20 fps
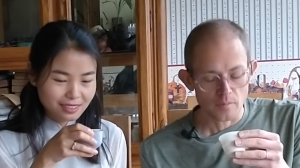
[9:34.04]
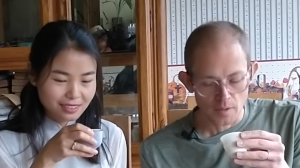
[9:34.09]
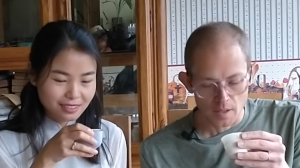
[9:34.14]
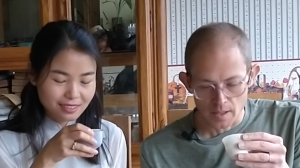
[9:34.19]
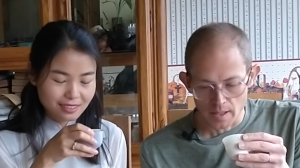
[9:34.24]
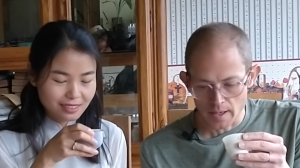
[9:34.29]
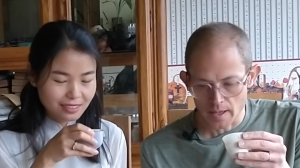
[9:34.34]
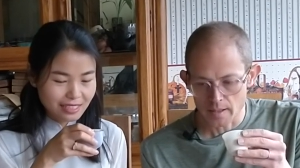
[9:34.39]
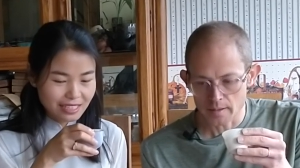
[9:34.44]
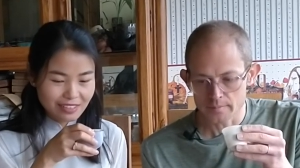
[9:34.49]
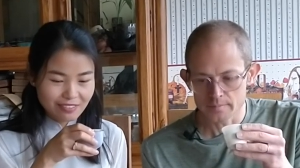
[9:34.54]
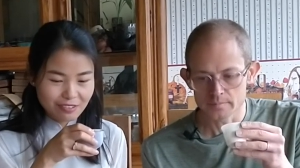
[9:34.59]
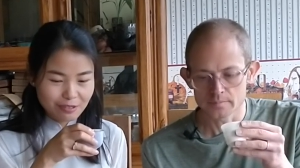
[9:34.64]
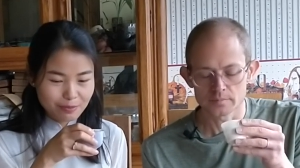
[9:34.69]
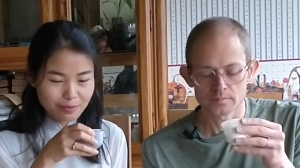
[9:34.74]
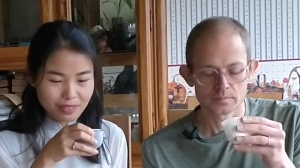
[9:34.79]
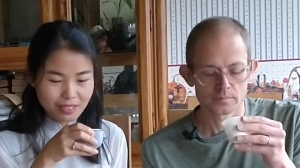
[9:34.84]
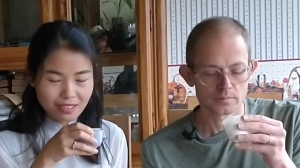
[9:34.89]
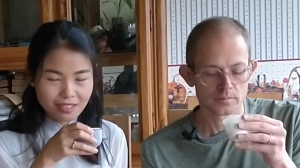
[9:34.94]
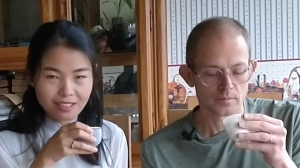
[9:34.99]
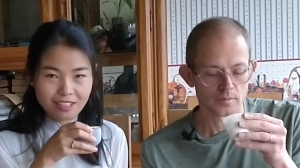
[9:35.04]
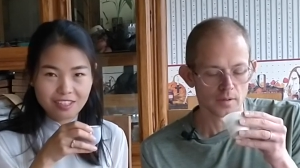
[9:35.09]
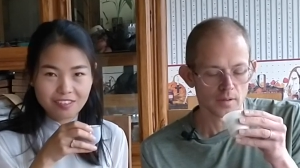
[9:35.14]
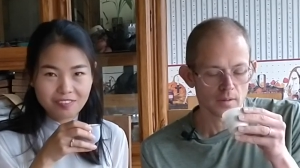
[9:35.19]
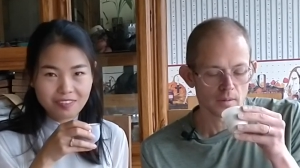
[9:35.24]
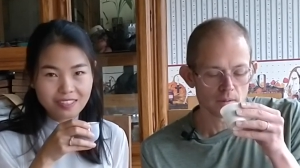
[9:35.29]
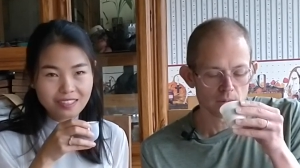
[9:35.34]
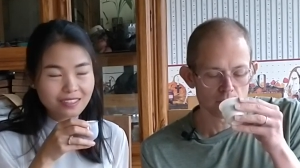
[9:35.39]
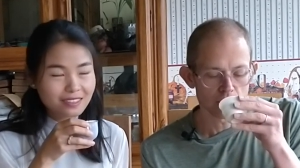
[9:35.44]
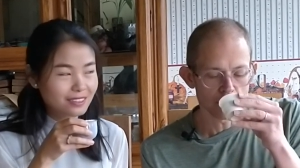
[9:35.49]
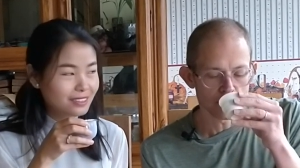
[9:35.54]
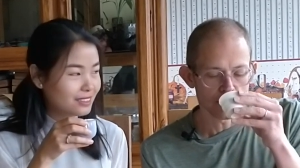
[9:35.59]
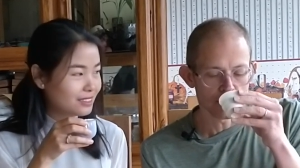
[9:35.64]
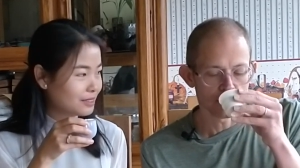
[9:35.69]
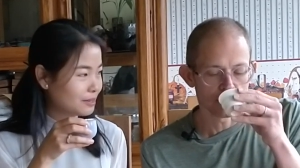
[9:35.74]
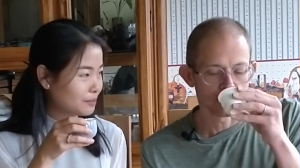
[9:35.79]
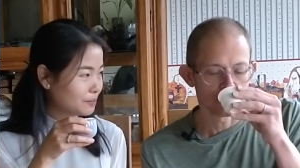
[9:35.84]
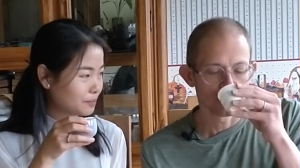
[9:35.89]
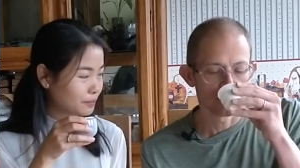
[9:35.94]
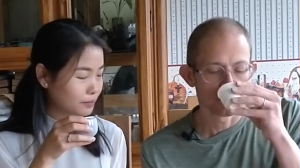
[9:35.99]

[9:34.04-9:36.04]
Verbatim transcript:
Speaker 1: Yeah. Everybody love it. Yeah.